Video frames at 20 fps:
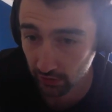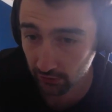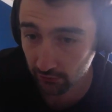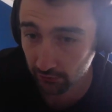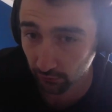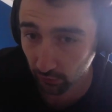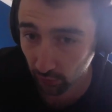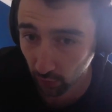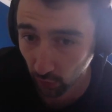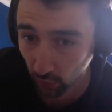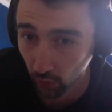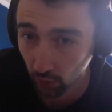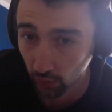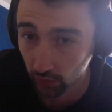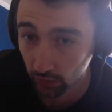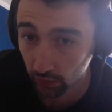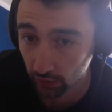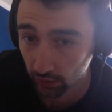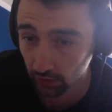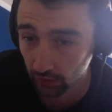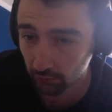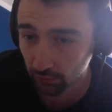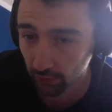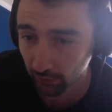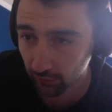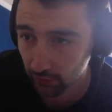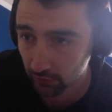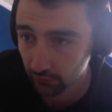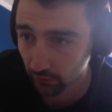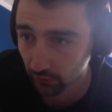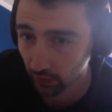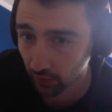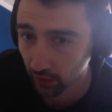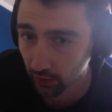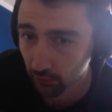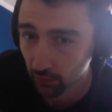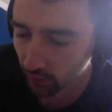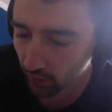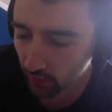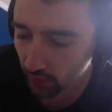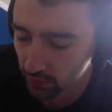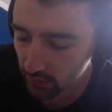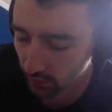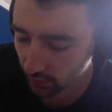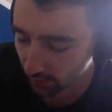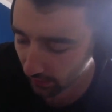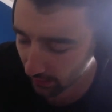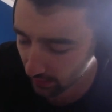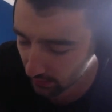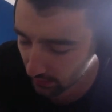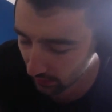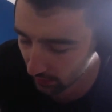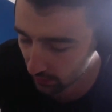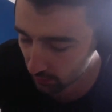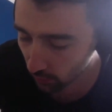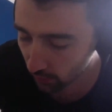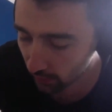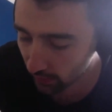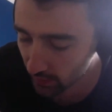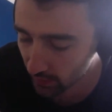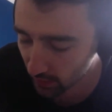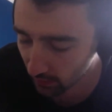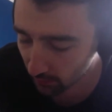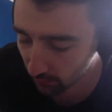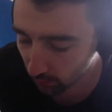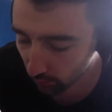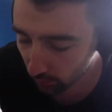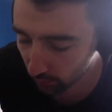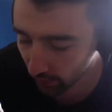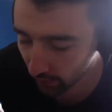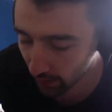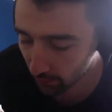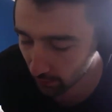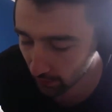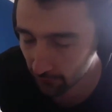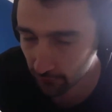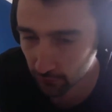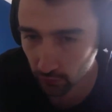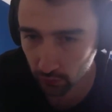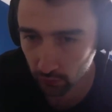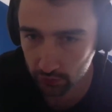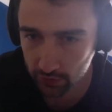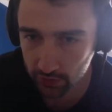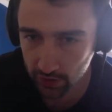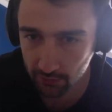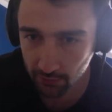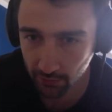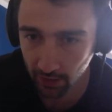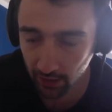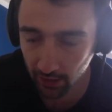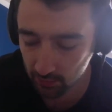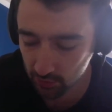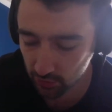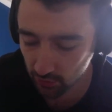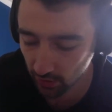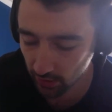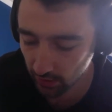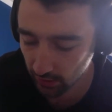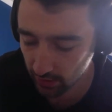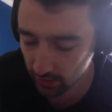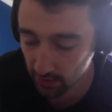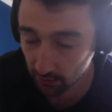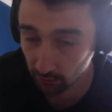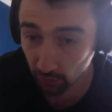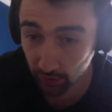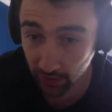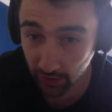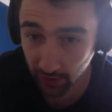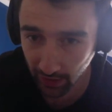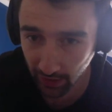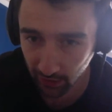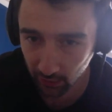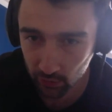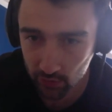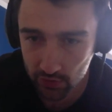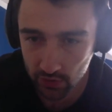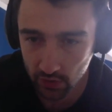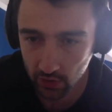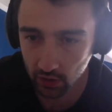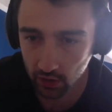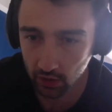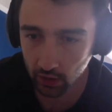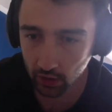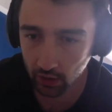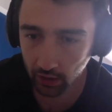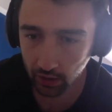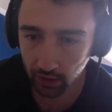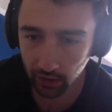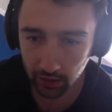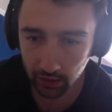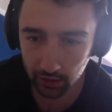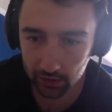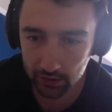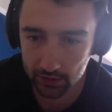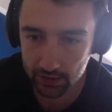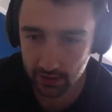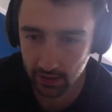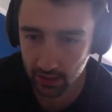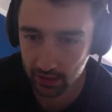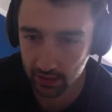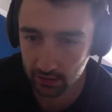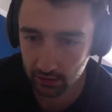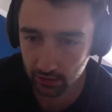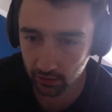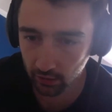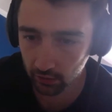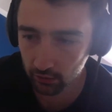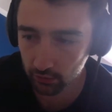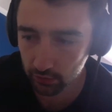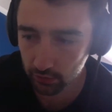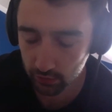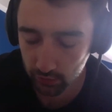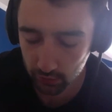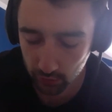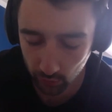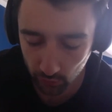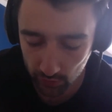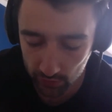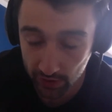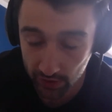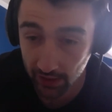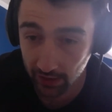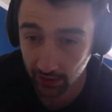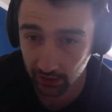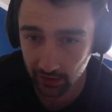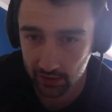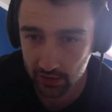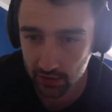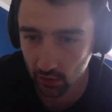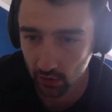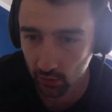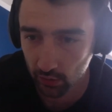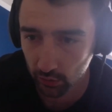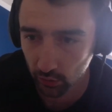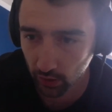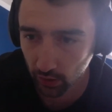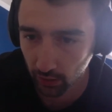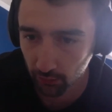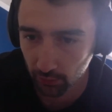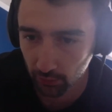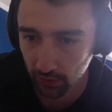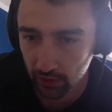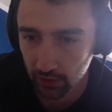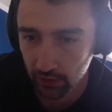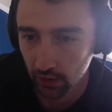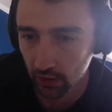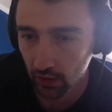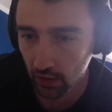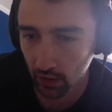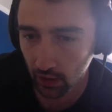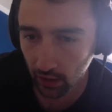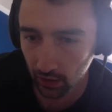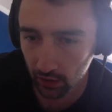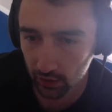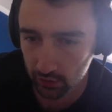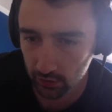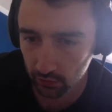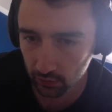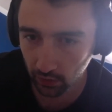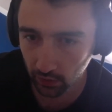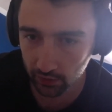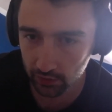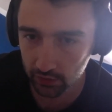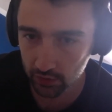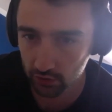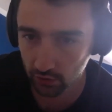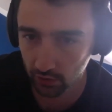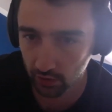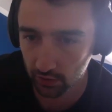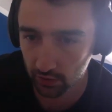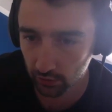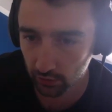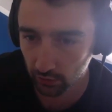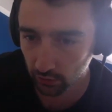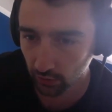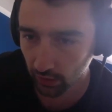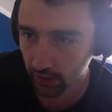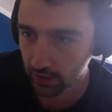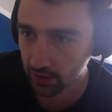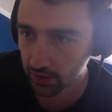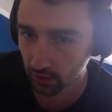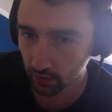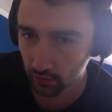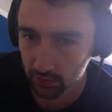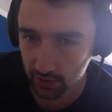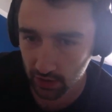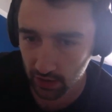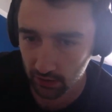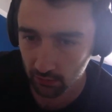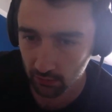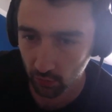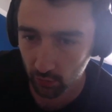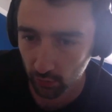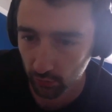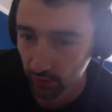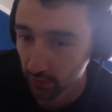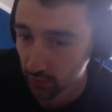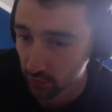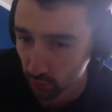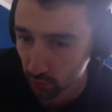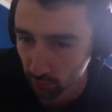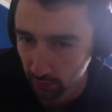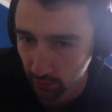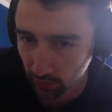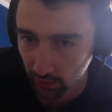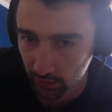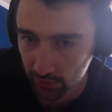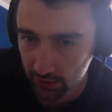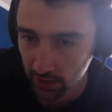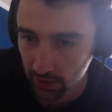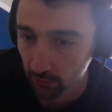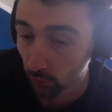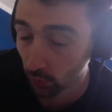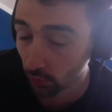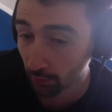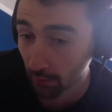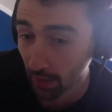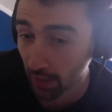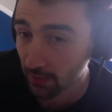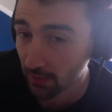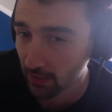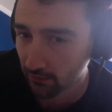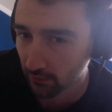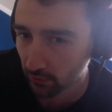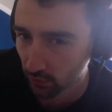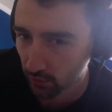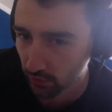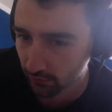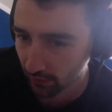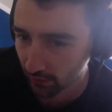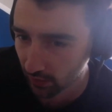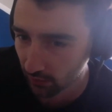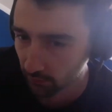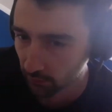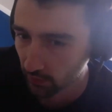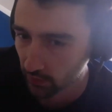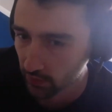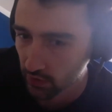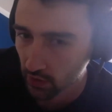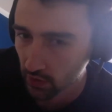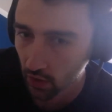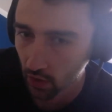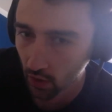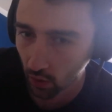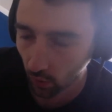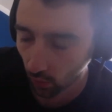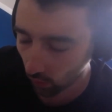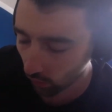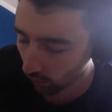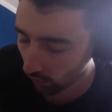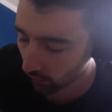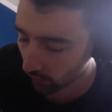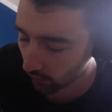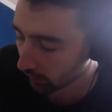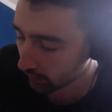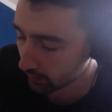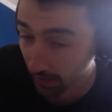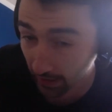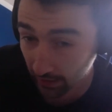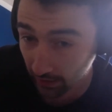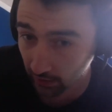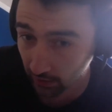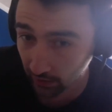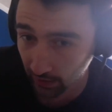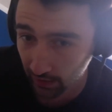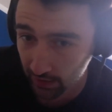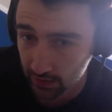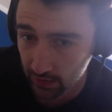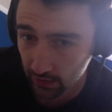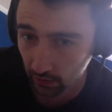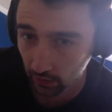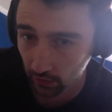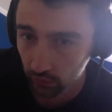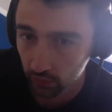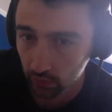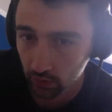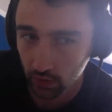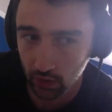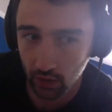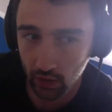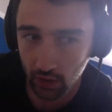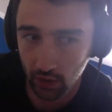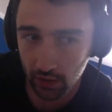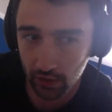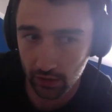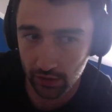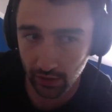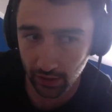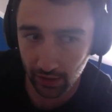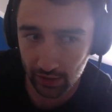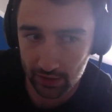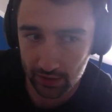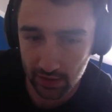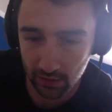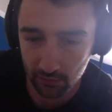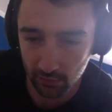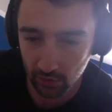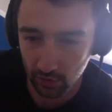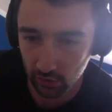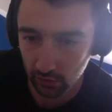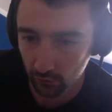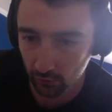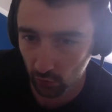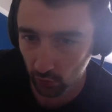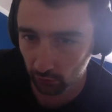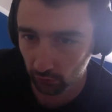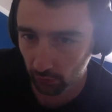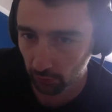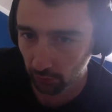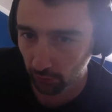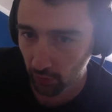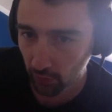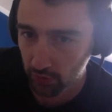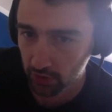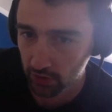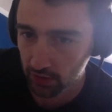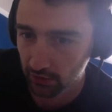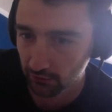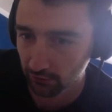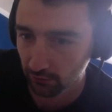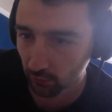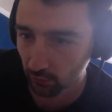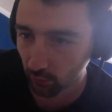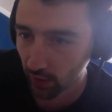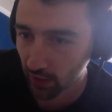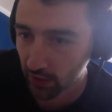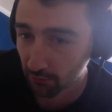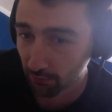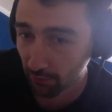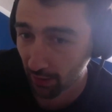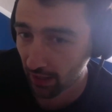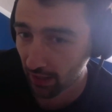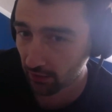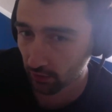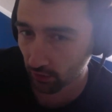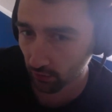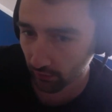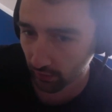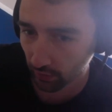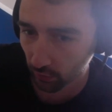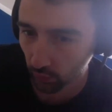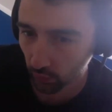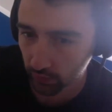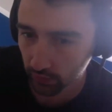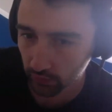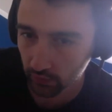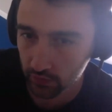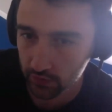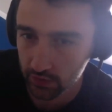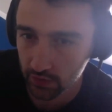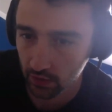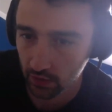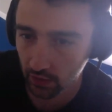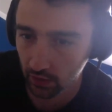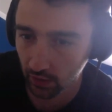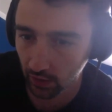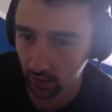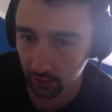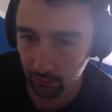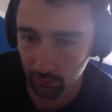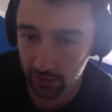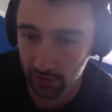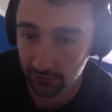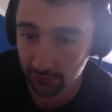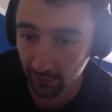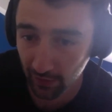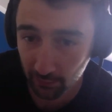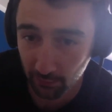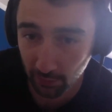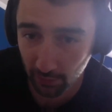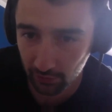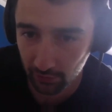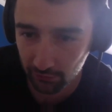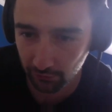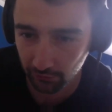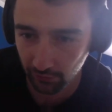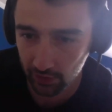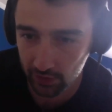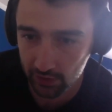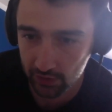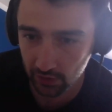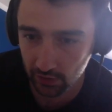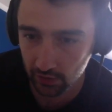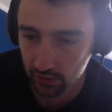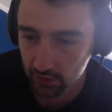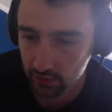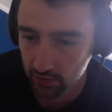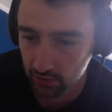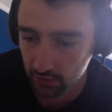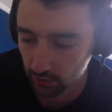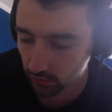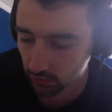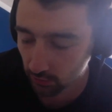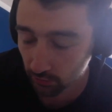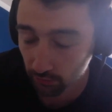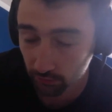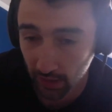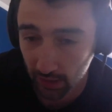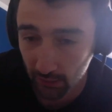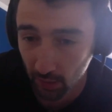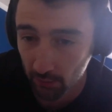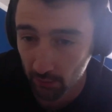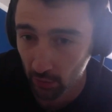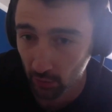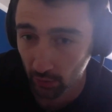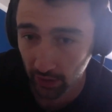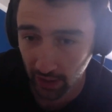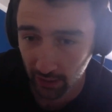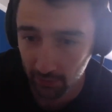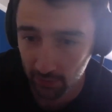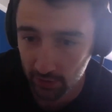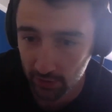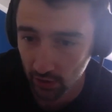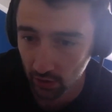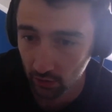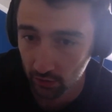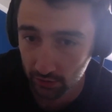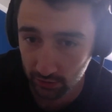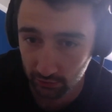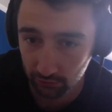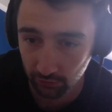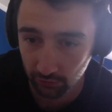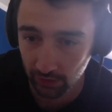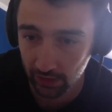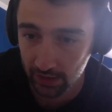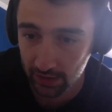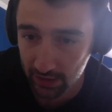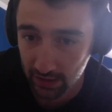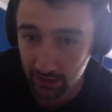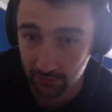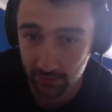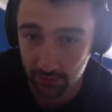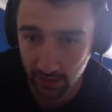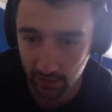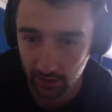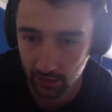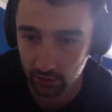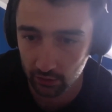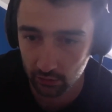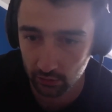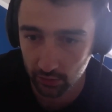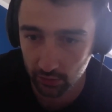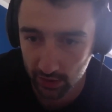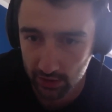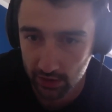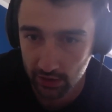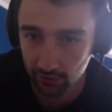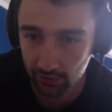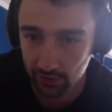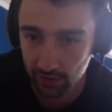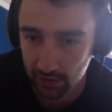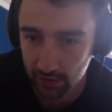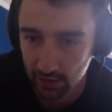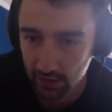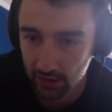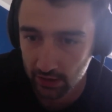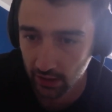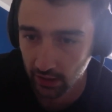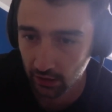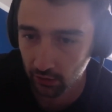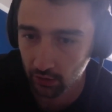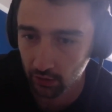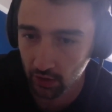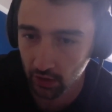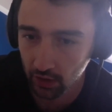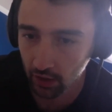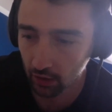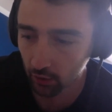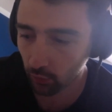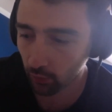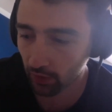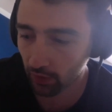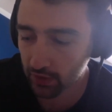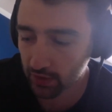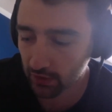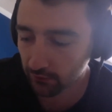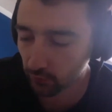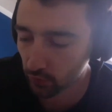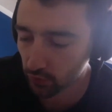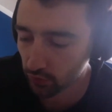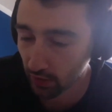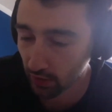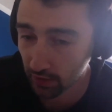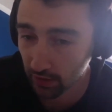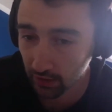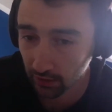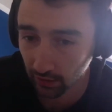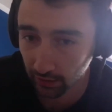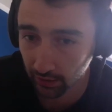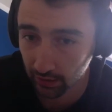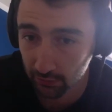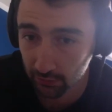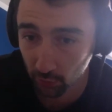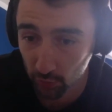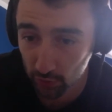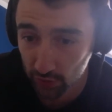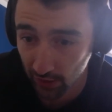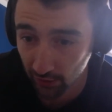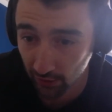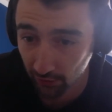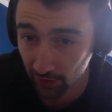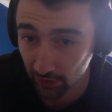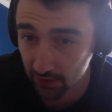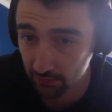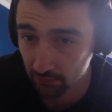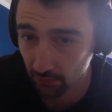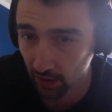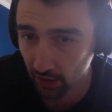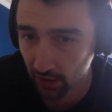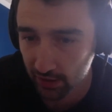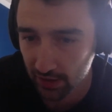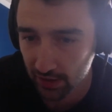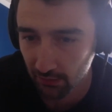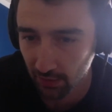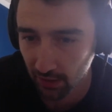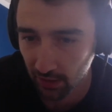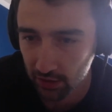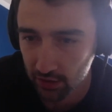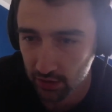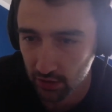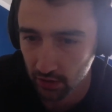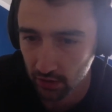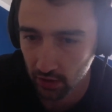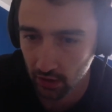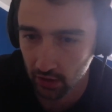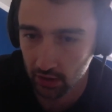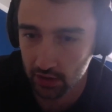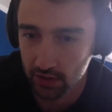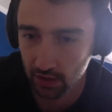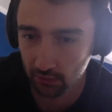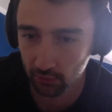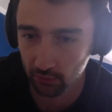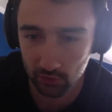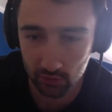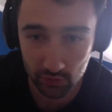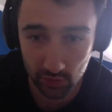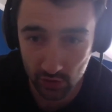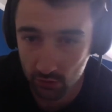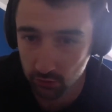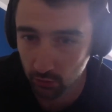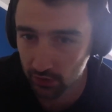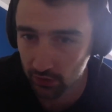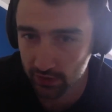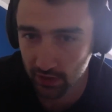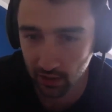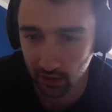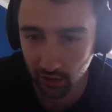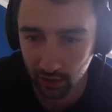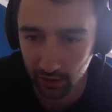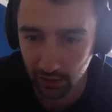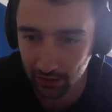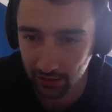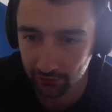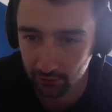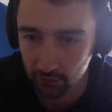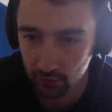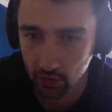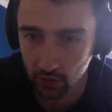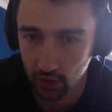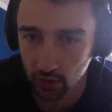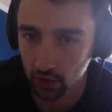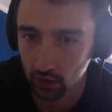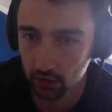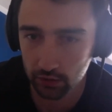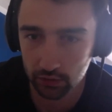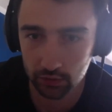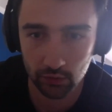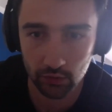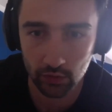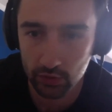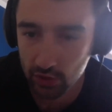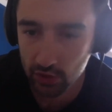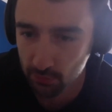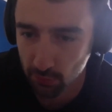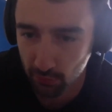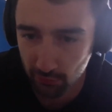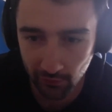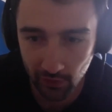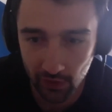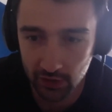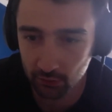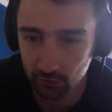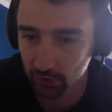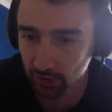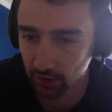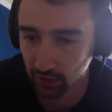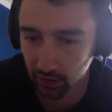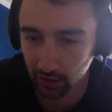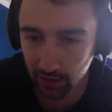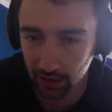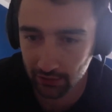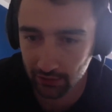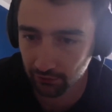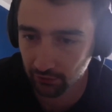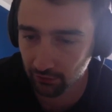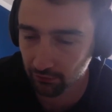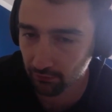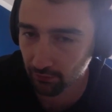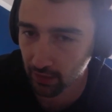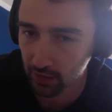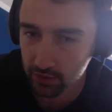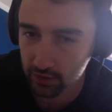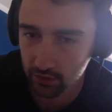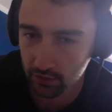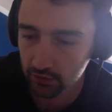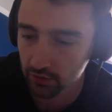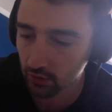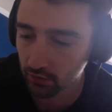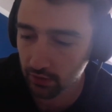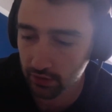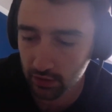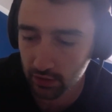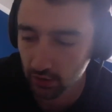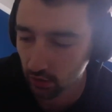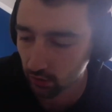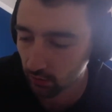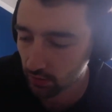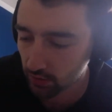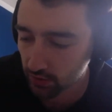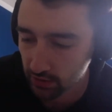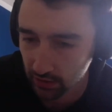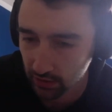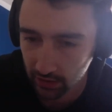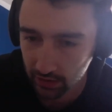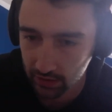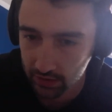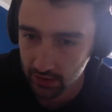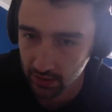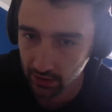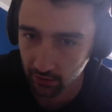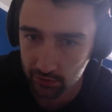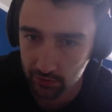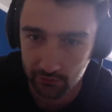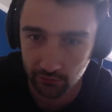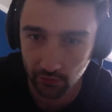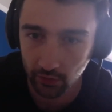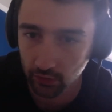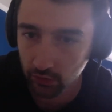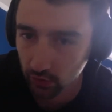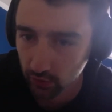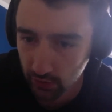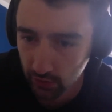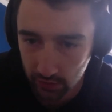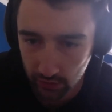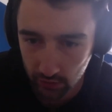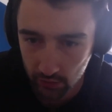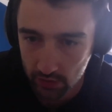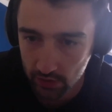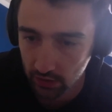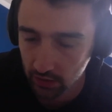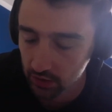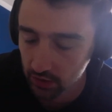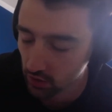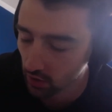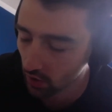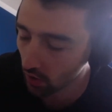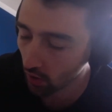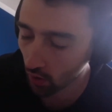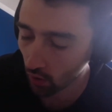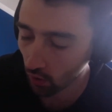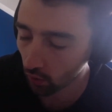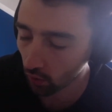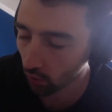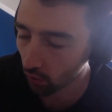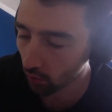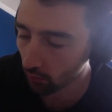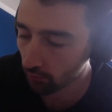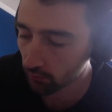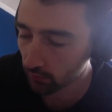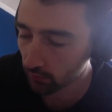for a longer period of time. So that's one example there. But if you're, say, perhaps training someone in-house, say, you're the technical SEO in your company and you'd like to train your SEO team or your digital PR team, or maybe even your developers on technical SEO, that's something you've got to approach in a different way dependent on that audience. A developer, for instance, they might be quite happy to go into the really deep technical nitty-gritty detail. Whereas if you're training like a more generalist marketing manager, someone who just wants that high level, you can just provide them with that high level information. You don't need to go into the ins and outs of like cookie usage or,